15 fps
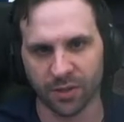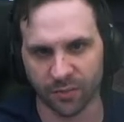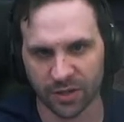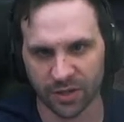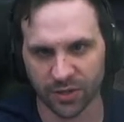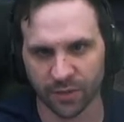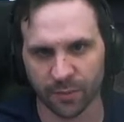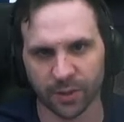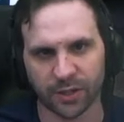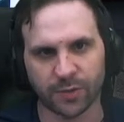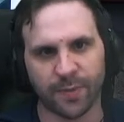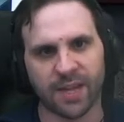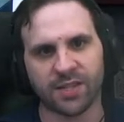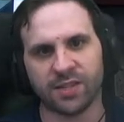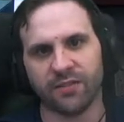to be super
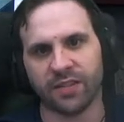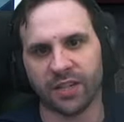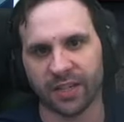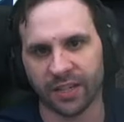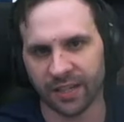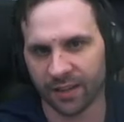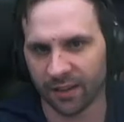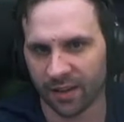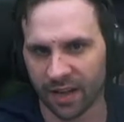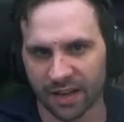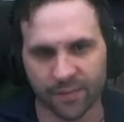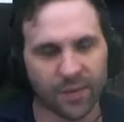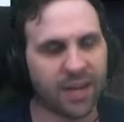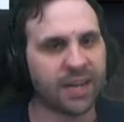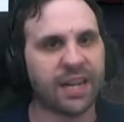expensive and it needed a lot
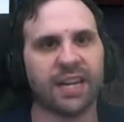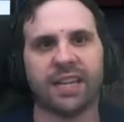of money